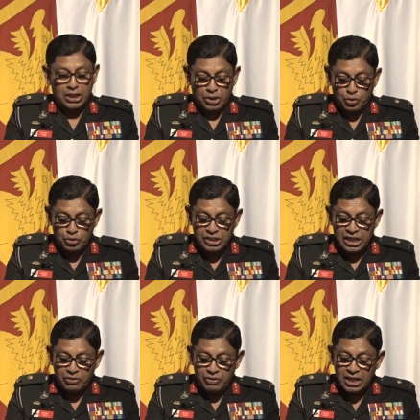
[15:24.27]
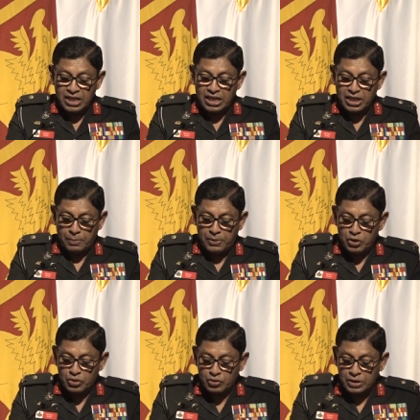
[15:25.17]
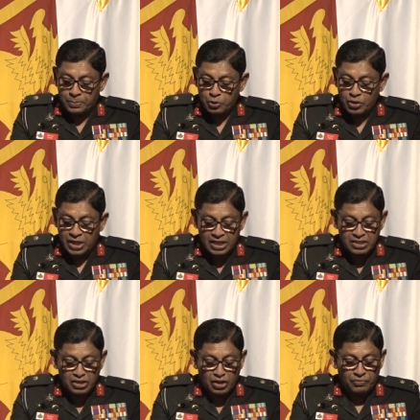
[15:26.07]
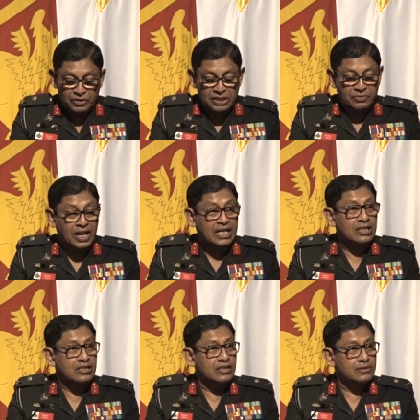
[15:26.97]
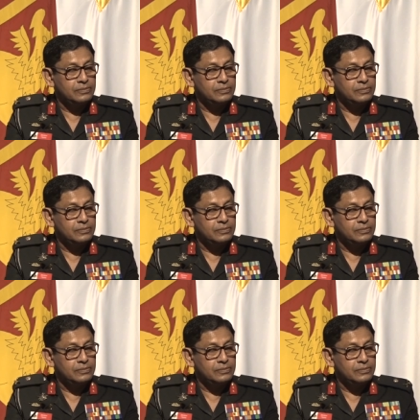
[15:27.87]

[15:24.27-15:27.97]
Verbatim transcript: to genuinely contribute to the progress of this faculty